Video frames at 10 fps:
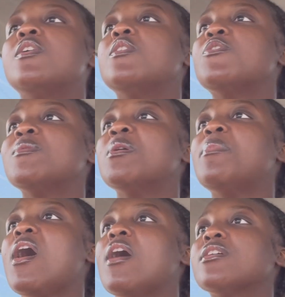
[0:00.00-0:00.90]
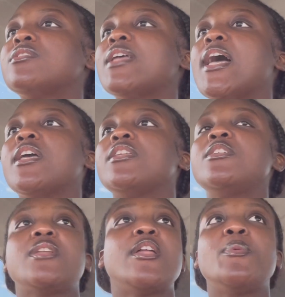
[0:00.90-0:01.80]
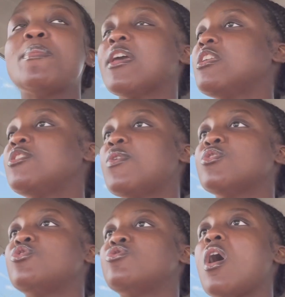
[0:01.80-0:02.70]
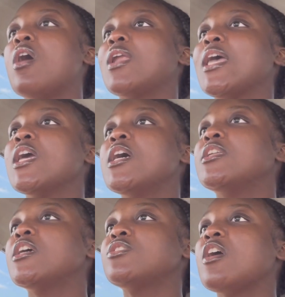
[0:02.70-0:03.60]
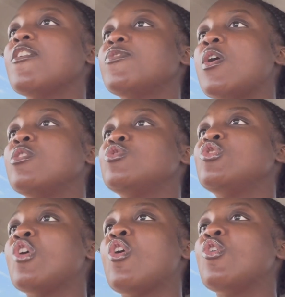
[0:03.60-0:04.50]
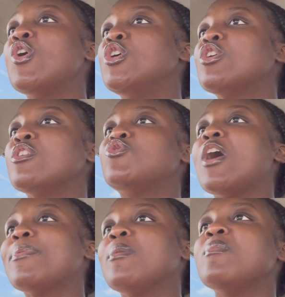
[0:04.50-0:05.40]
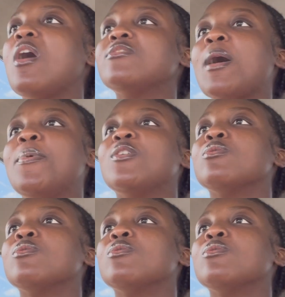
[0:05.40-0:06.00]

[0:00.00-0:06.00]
from the box. Like these, they don't be making these phones strong. Like there's certain phones, you know, you could drop them on top of a